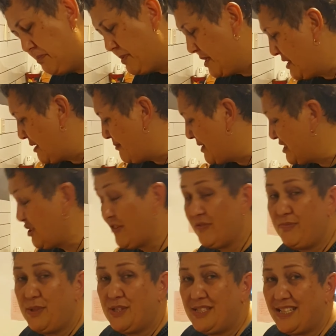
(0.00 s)
About that much.
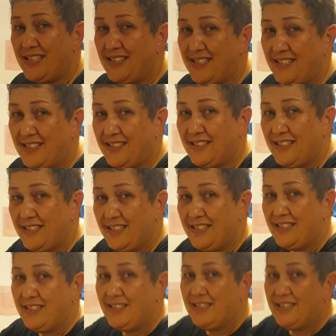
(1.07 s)
I'm using the
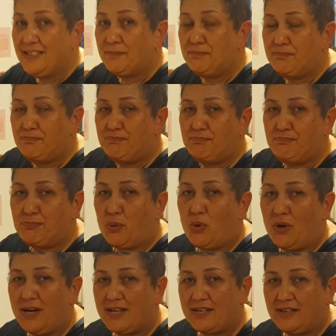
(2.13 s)

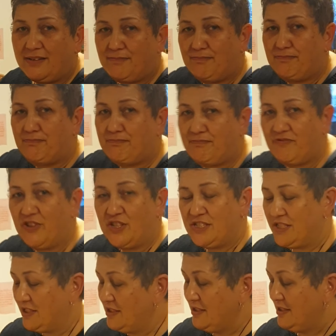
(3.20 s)
Pohara
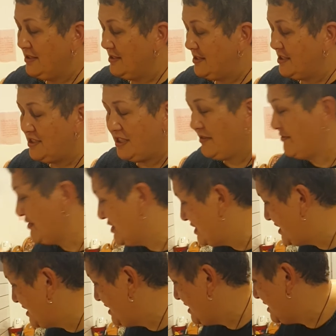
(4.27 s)
version, the cheap
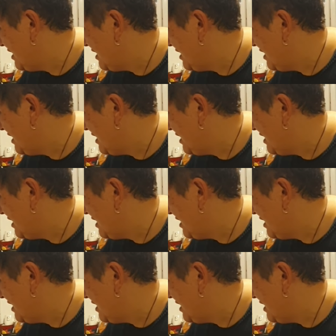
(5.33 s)
version,